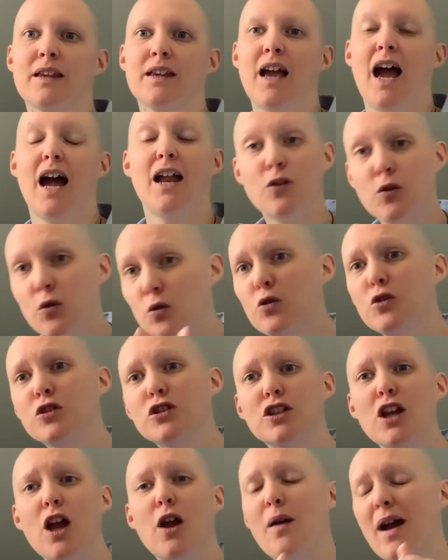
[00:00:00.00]
And
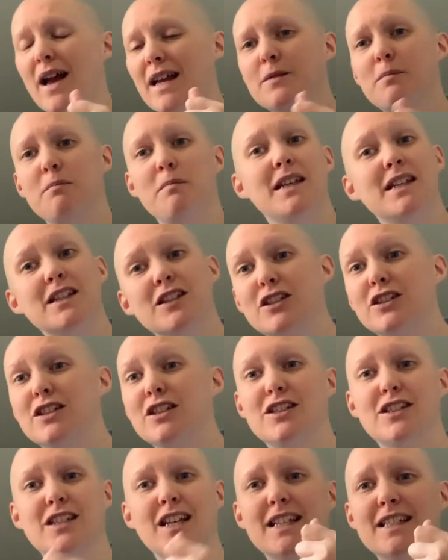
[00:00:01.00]
also, as
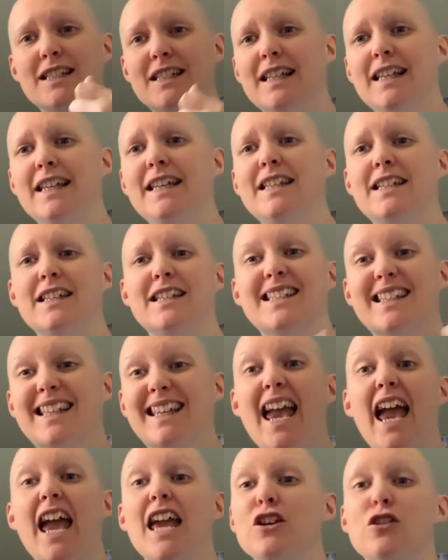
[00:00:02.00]
ministers, as leaders,
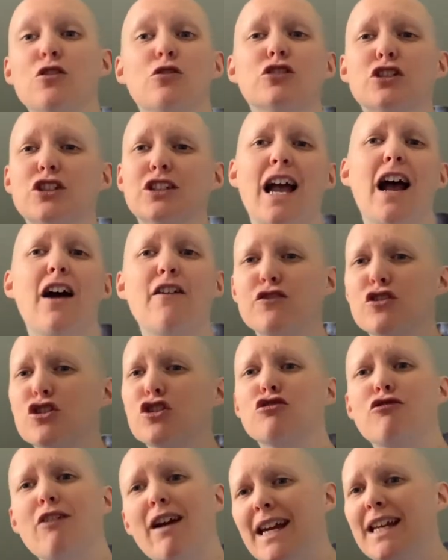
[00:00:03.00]
get yourself
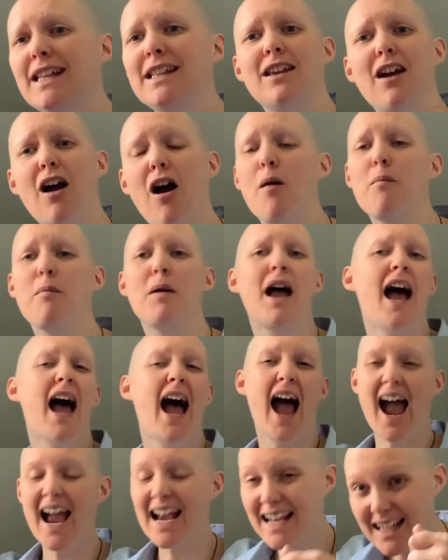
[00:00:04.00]
trained up
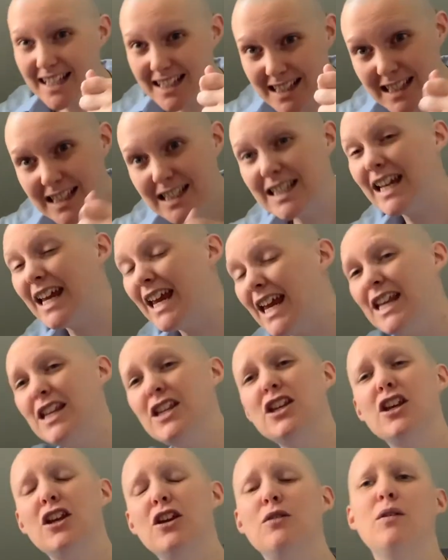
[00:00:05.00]
and
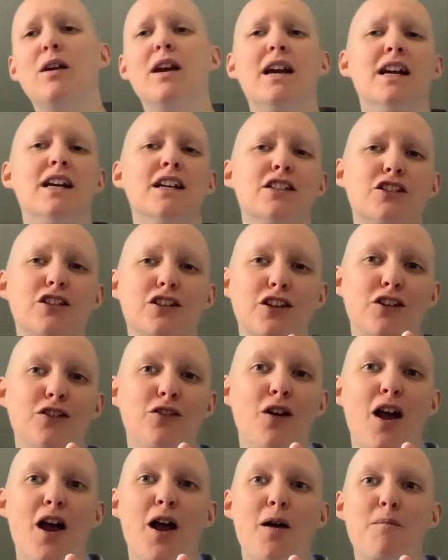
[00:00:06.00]
continue to
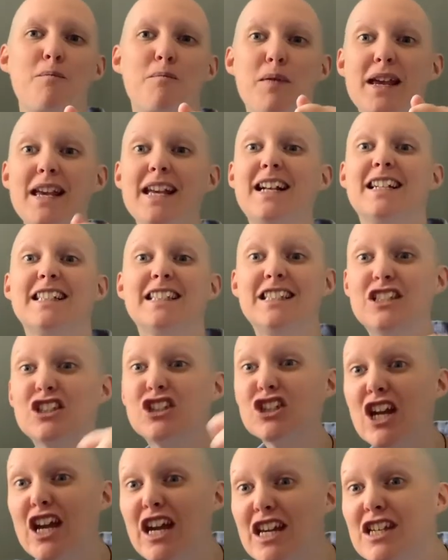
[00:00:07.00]
be
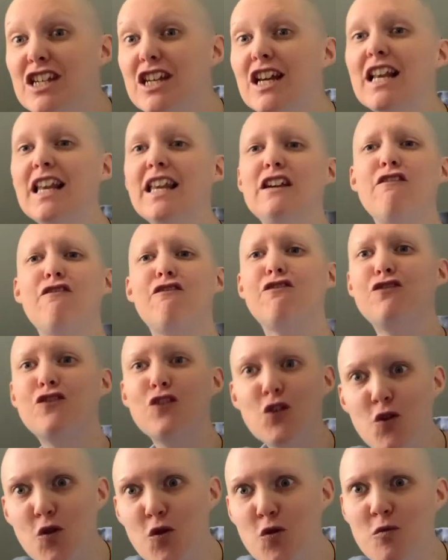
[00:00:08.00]
continually
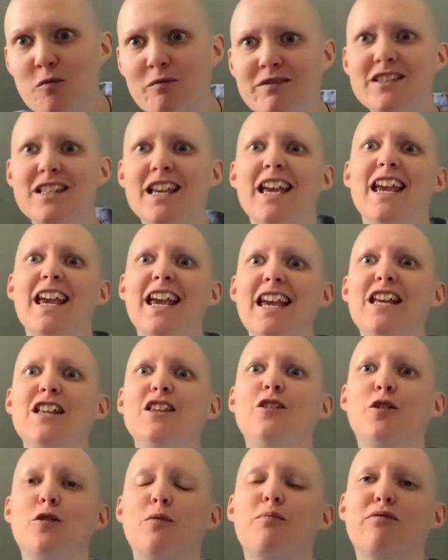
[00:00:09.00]
formed in
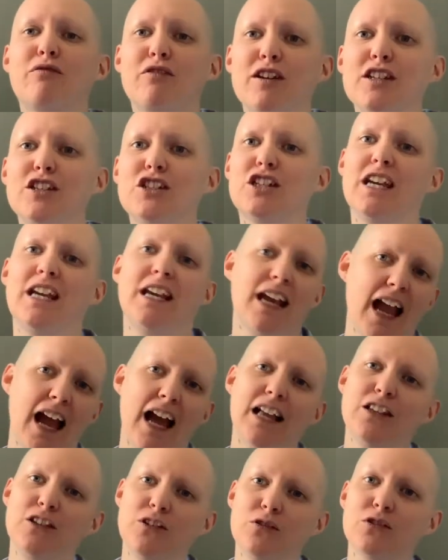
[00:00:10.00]
your preaching
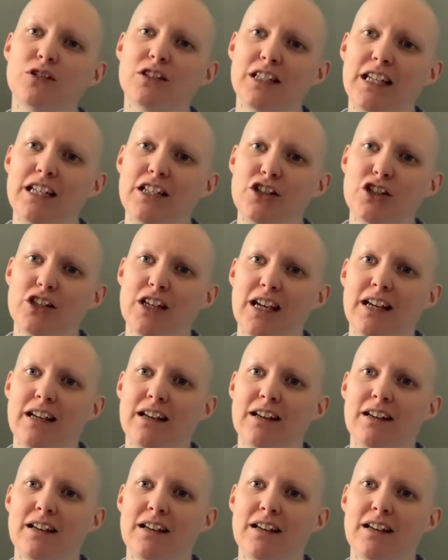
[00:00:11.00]
and your teaching.